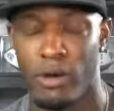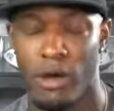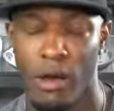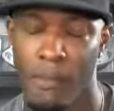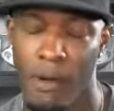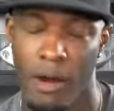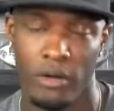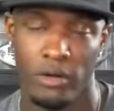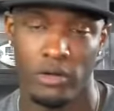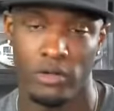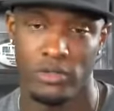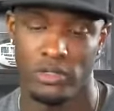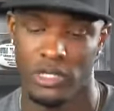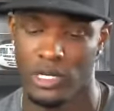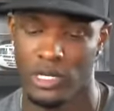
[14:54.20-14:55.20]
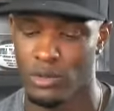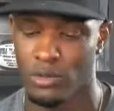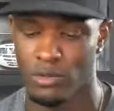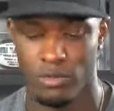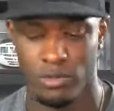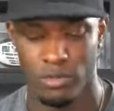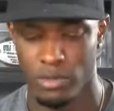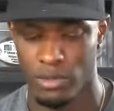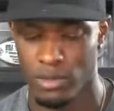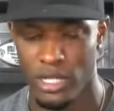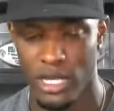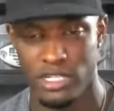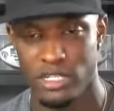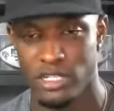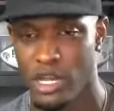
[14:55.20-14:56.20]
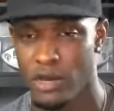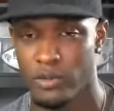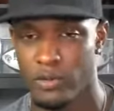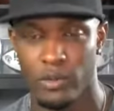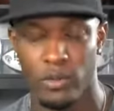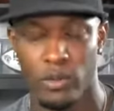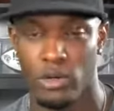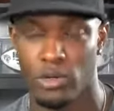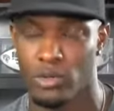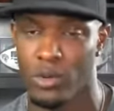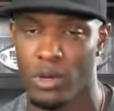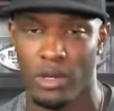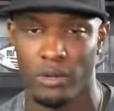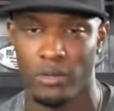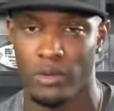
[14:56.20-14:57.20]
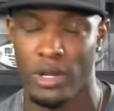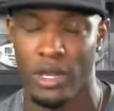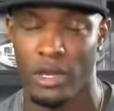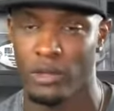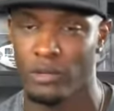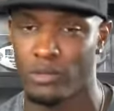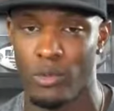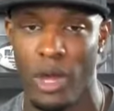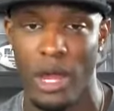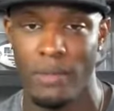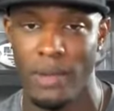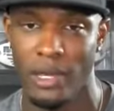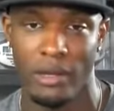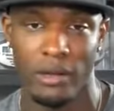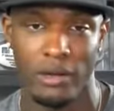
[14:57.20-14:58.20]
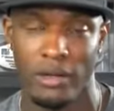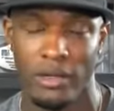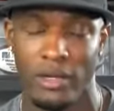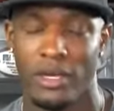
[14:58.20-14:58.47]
Palmeyer, who's like a legendary world-renowned winemaker.